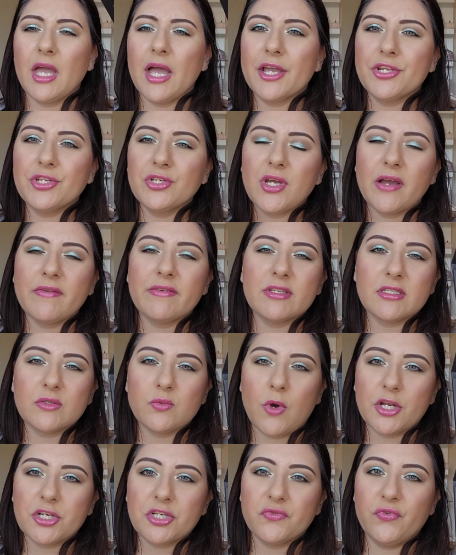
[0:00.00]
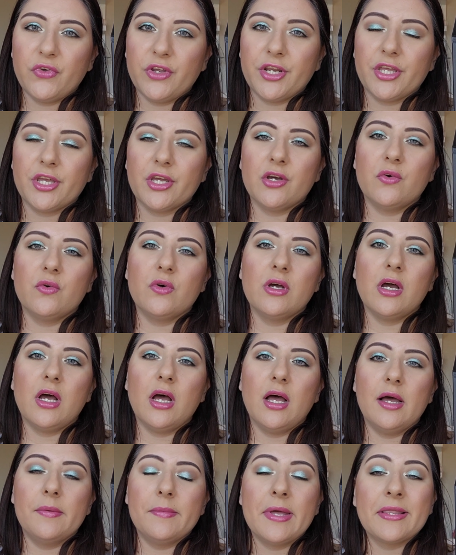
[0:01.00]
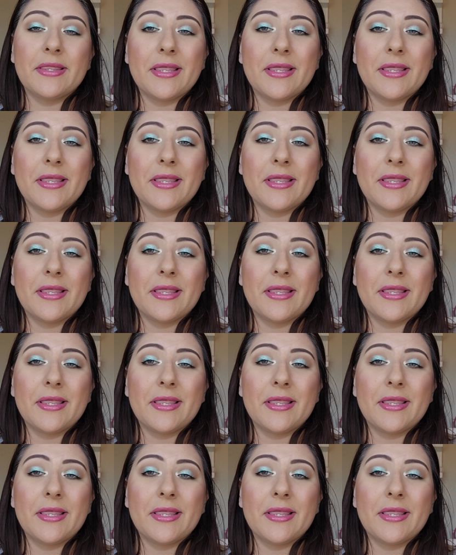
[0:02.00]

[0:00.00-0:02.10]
I do have a swatch video um,